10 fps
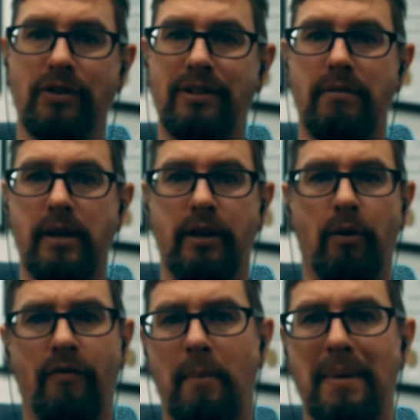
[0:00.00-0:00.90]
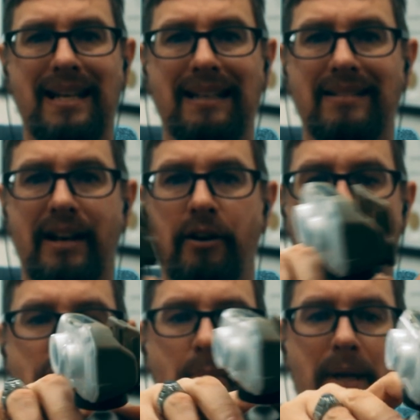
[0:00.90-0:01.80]
you know, if I'm making dinner or
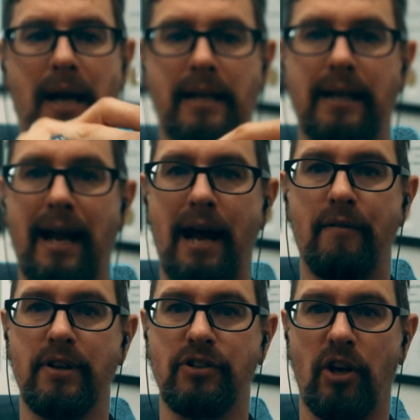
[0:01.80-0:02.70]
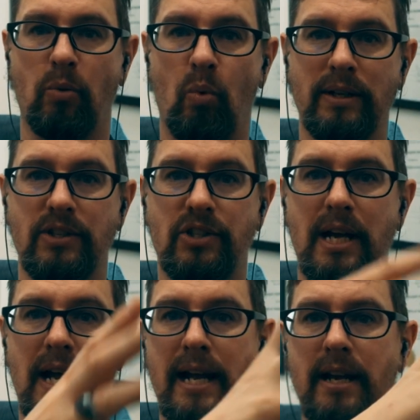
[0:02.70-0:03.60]
something, I can have this on one
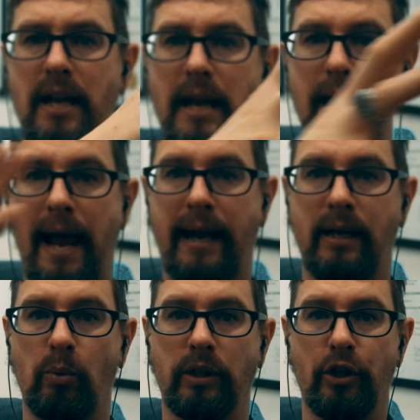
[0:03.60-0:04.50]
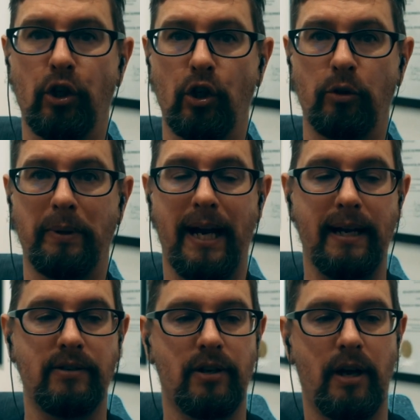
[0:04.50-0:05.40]
side and it will
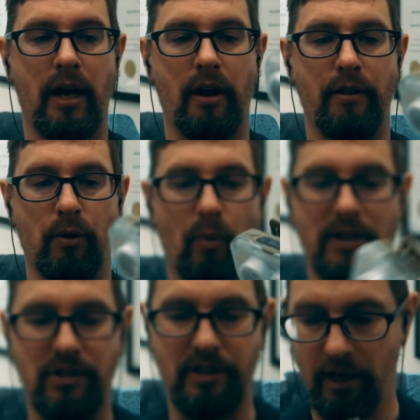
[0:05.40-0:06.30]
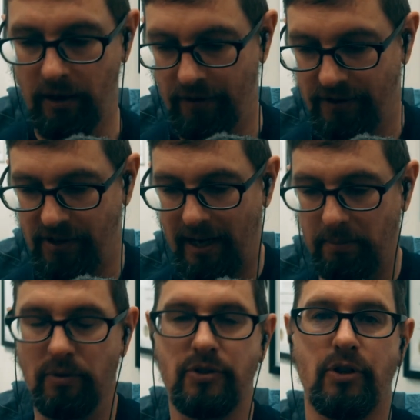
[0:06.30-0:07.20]
illuminate the rest of the
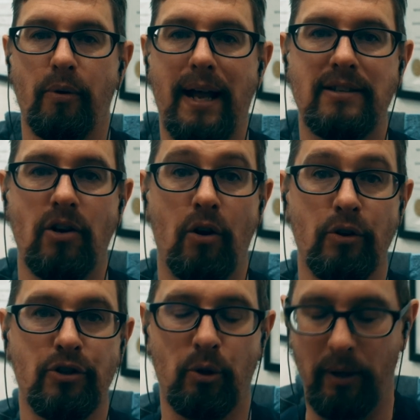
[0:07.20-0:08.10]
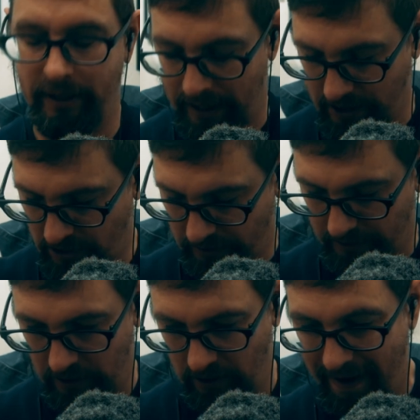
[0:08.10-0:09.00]
table. So that's also a nice
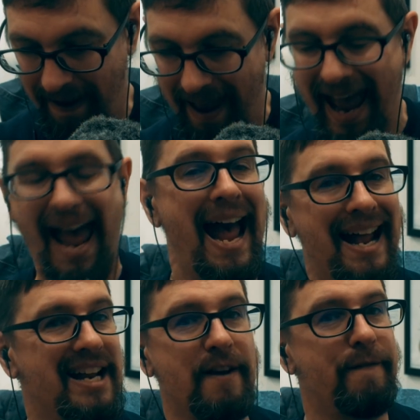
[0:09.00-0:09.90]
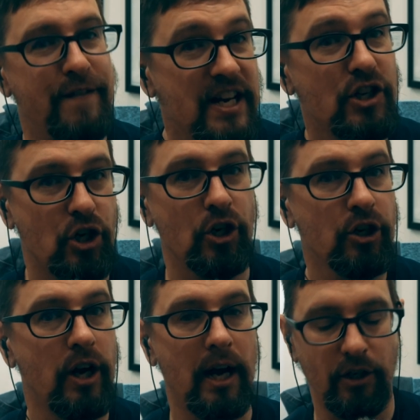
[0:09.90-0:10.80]
little added
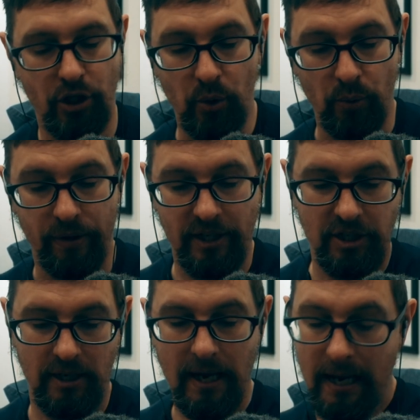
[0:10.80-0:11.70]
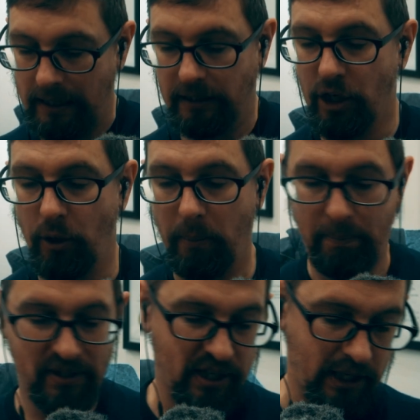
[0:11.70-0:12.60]
feature to this little
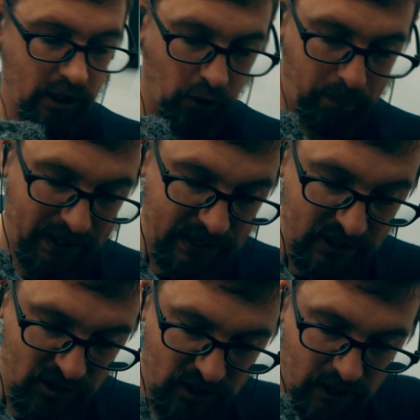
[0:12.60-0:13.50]
particular piece.